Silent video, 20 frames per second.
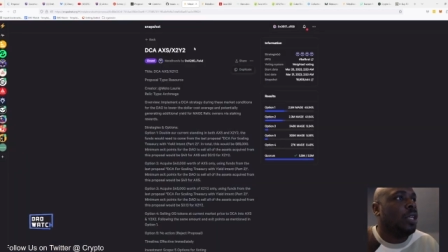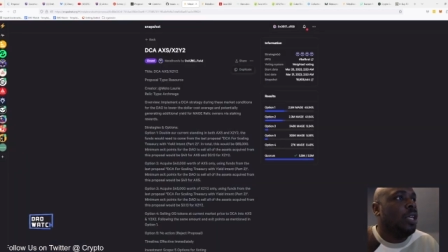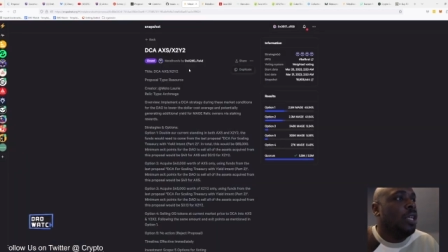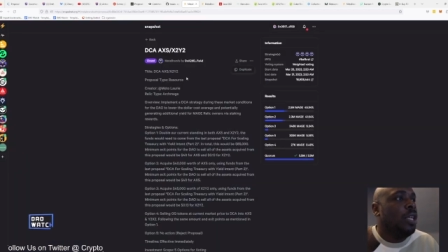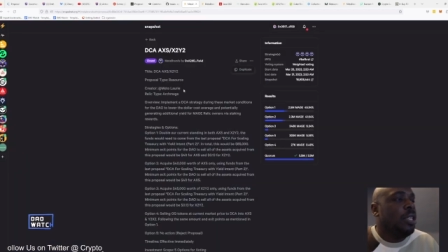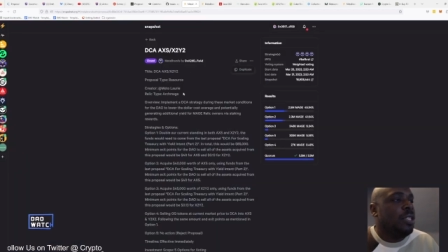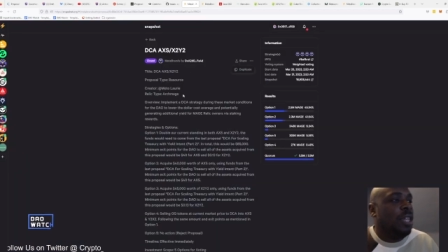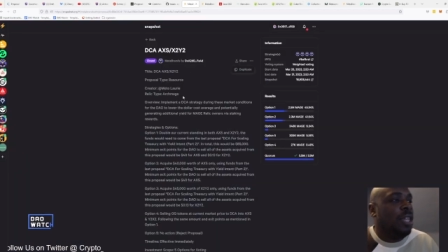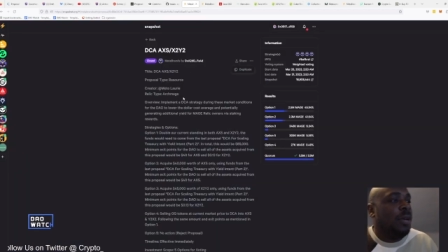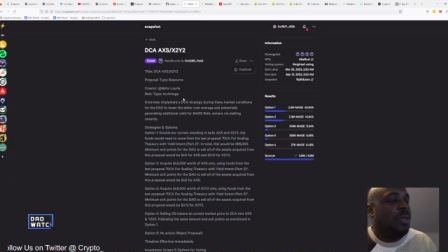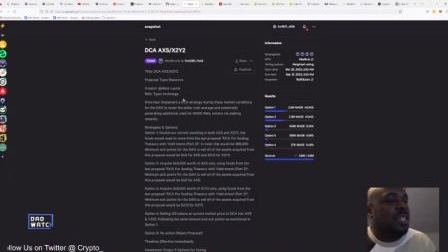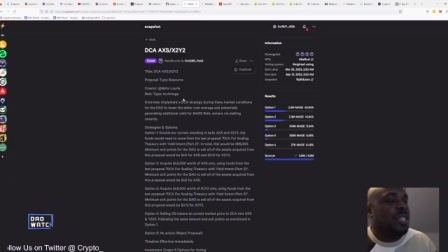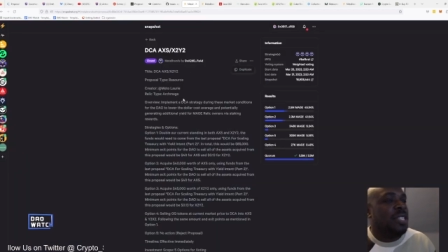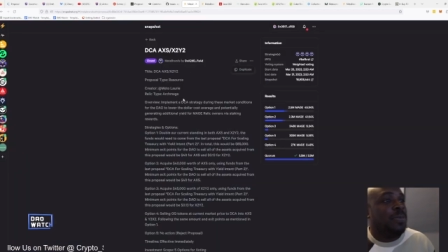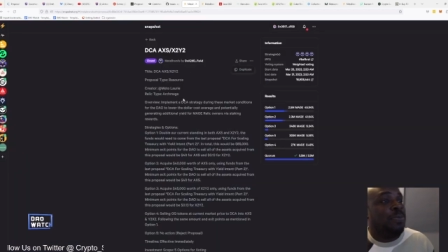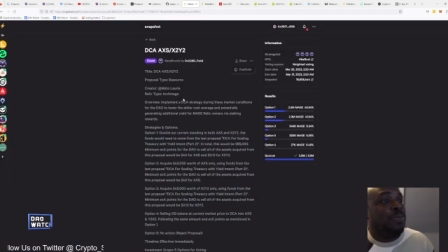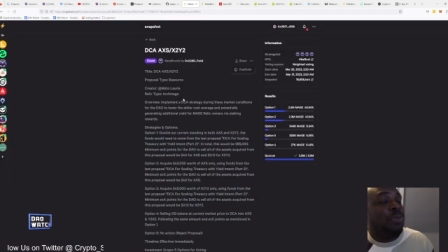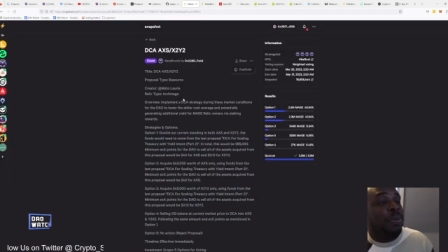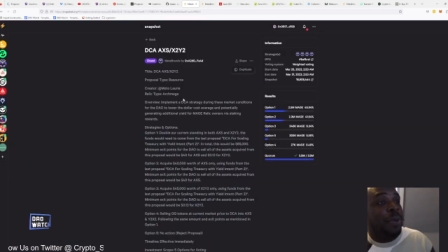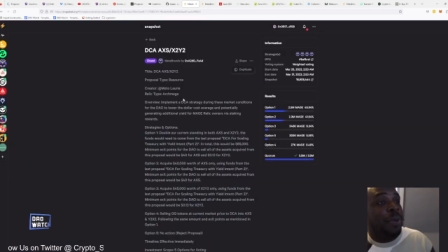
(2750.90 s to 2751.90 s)
So this
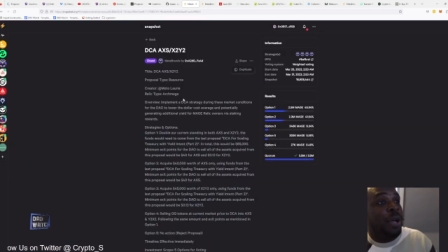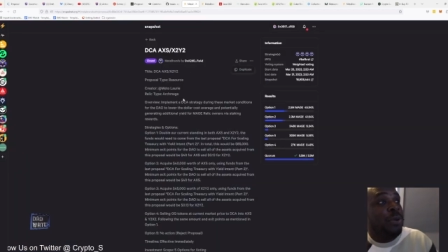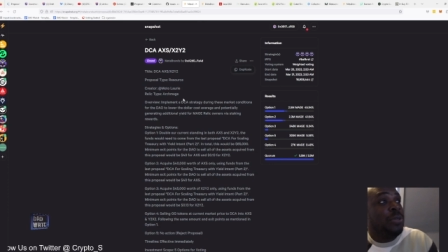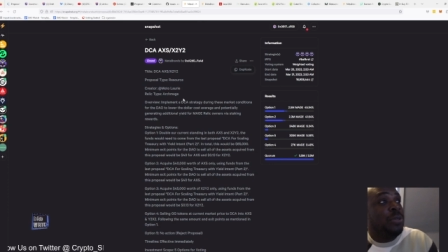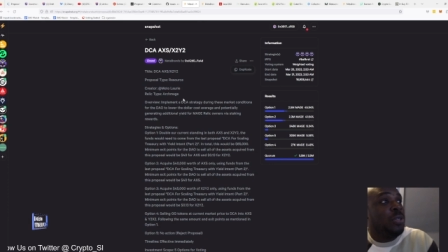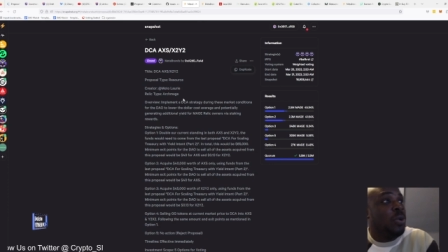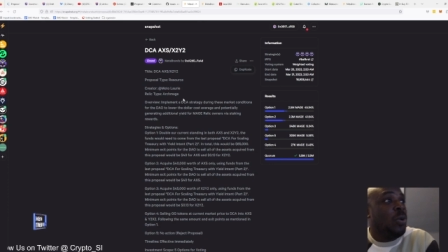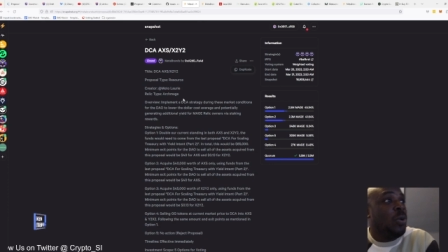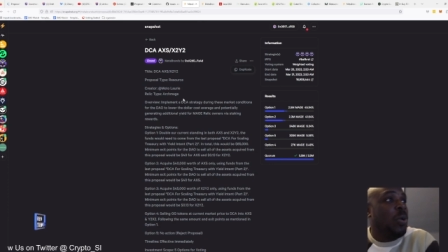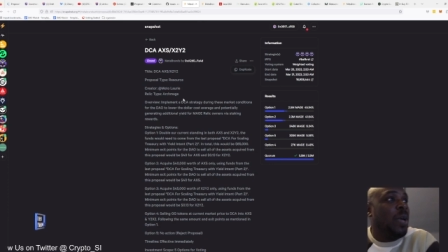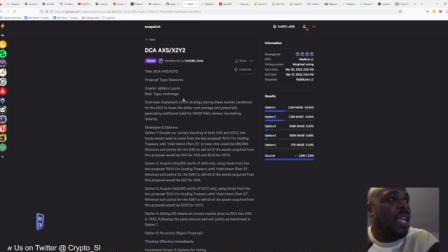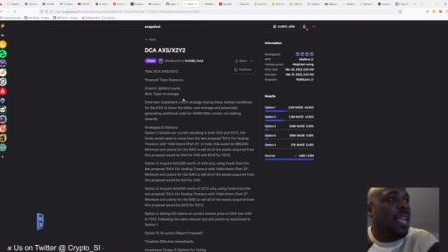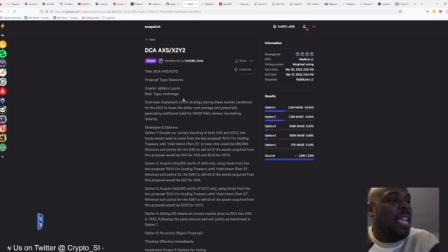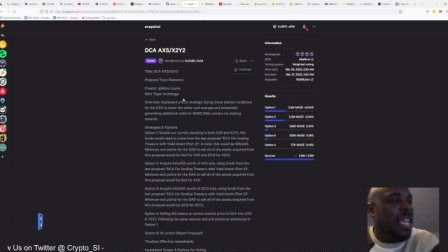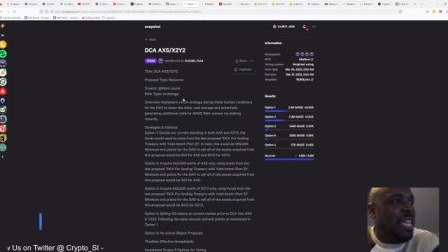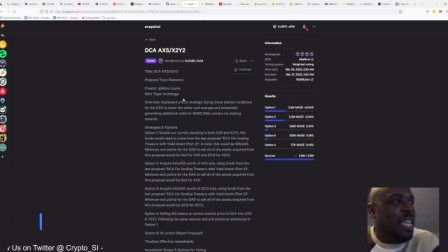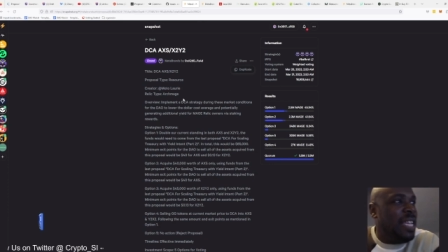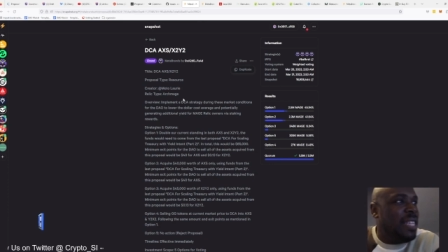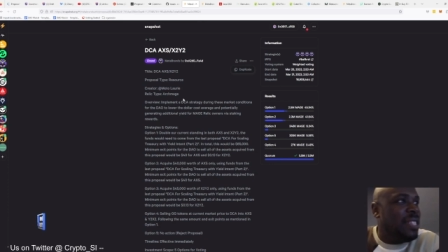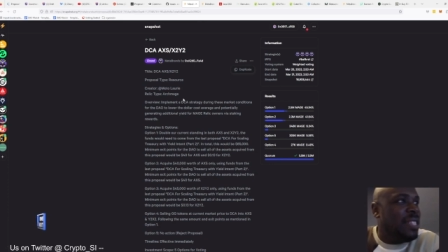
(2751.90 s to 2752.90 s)
proposal
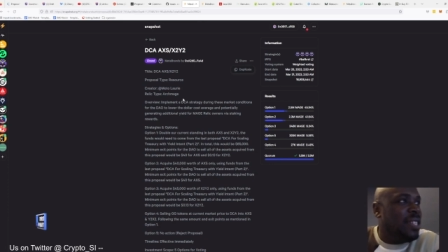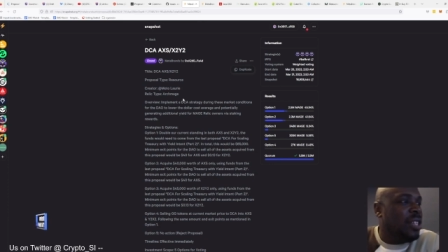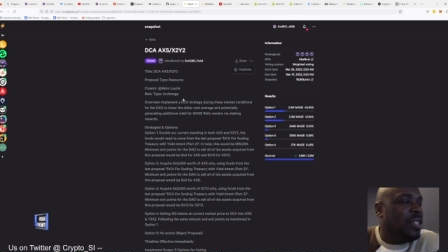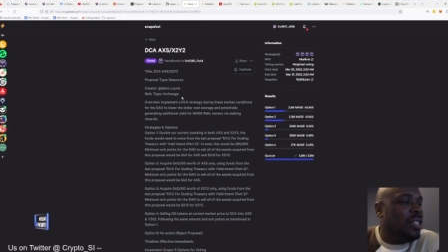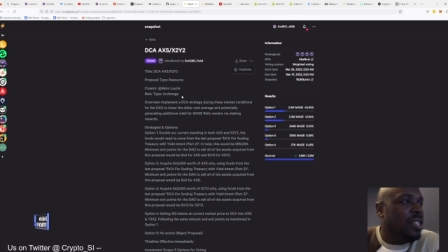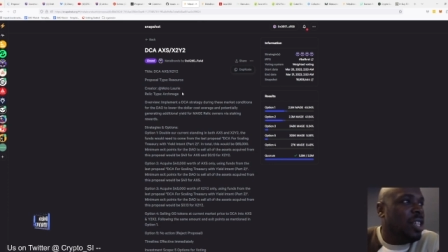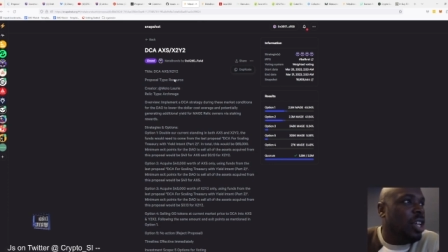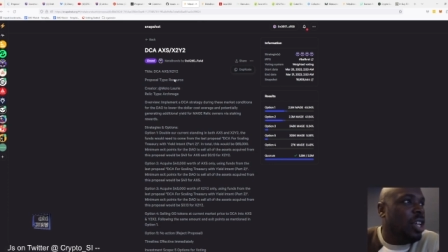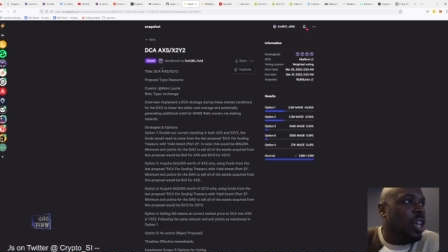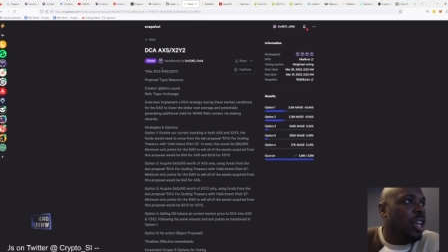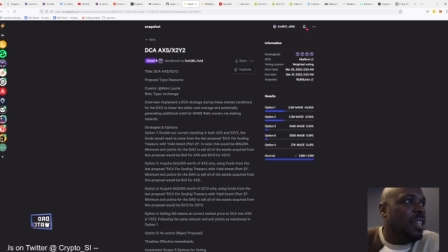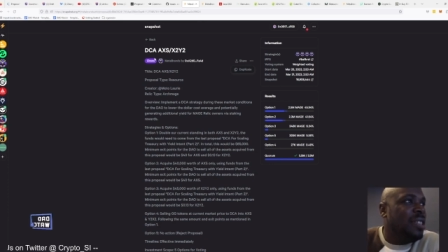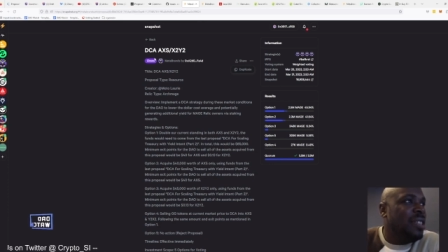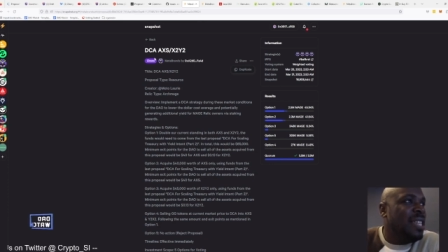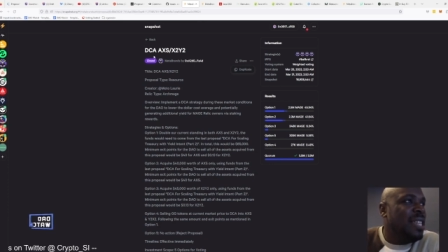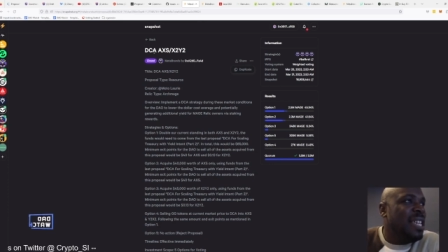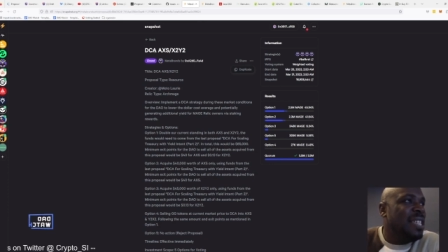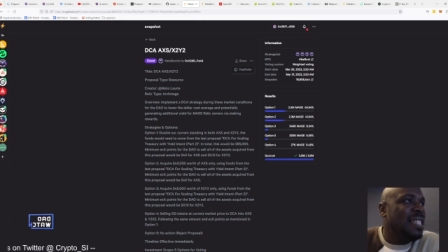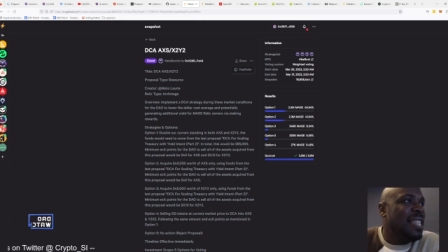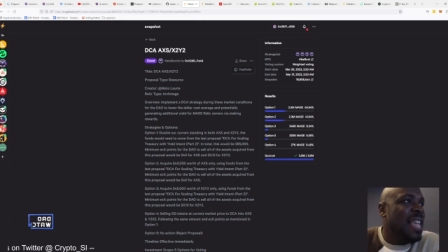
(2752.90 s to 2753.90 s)
is to
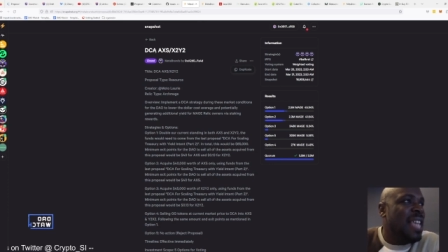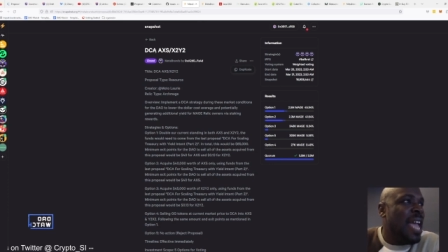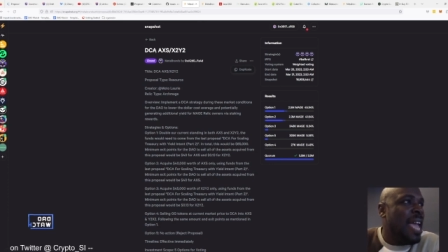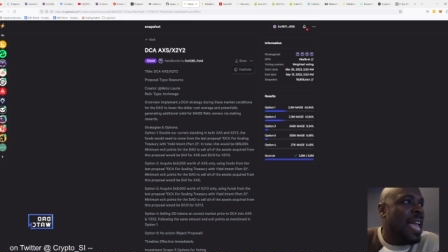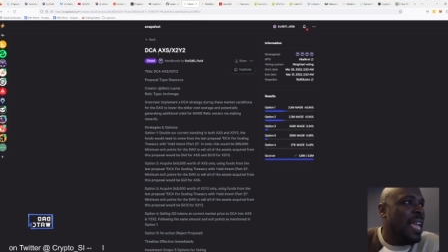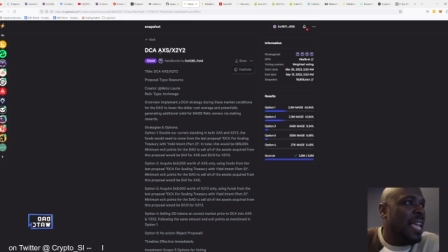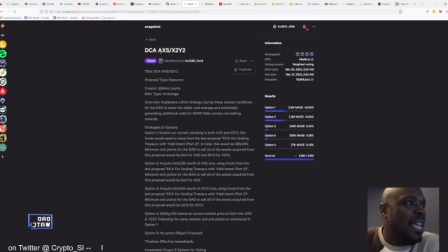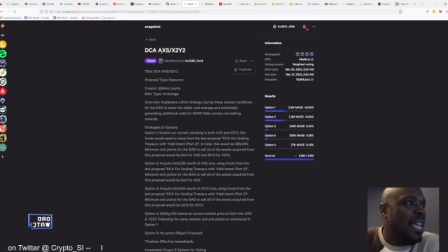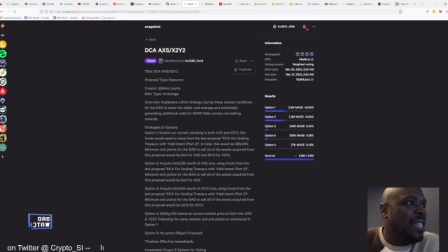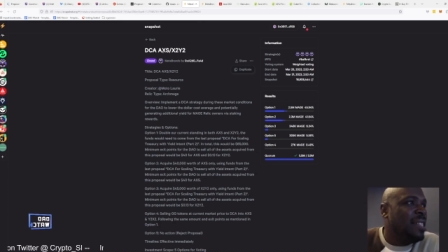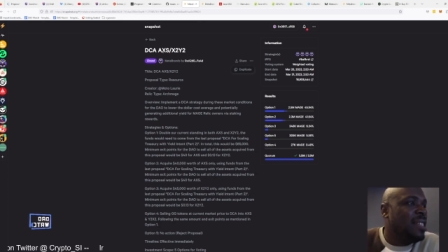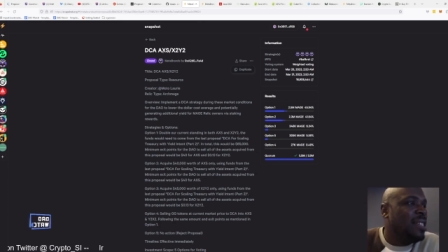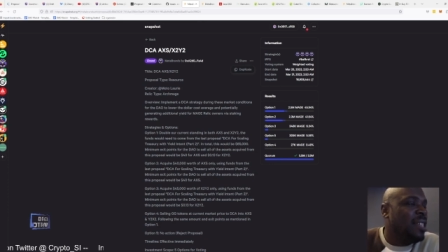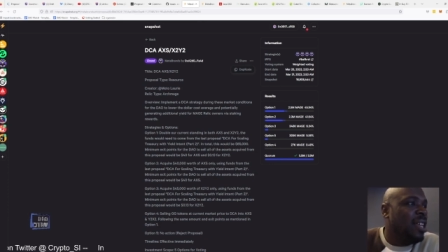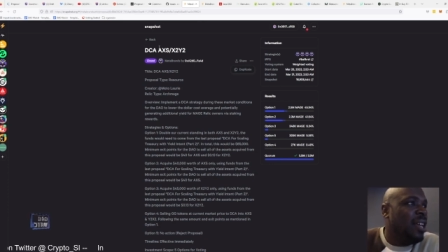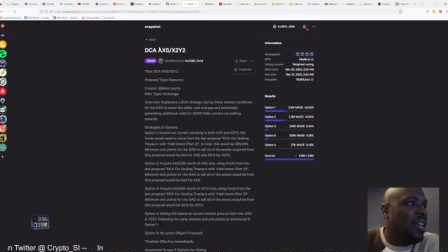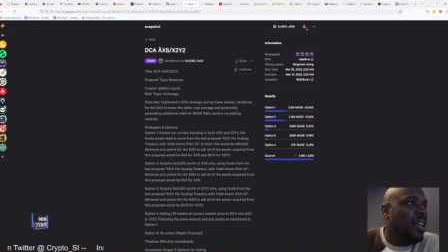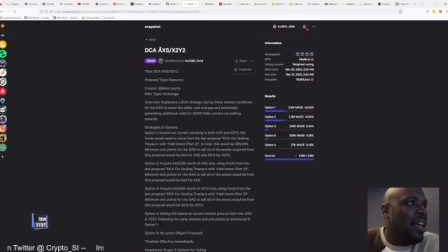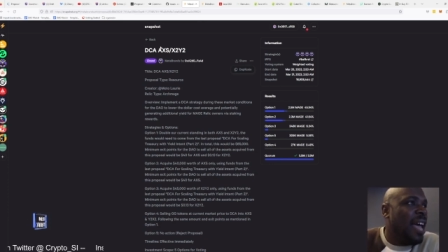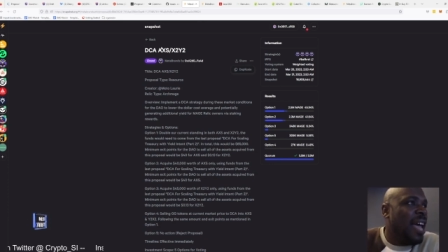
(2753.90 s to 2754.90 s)
D C A
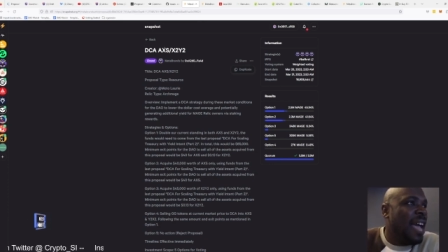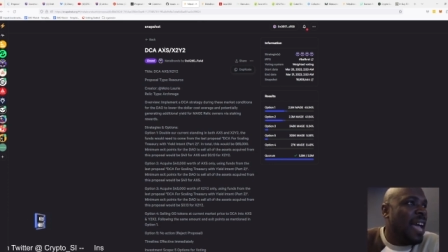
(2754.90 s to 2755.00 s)
into